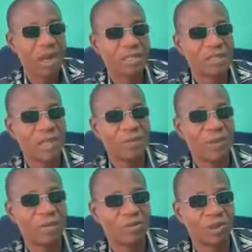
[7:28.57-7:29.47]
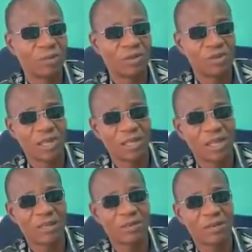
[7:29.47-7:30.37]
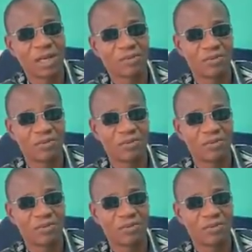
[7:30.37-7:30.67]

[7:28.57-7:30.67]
Assalamu alaikum warahmatullahi wabarakatuh.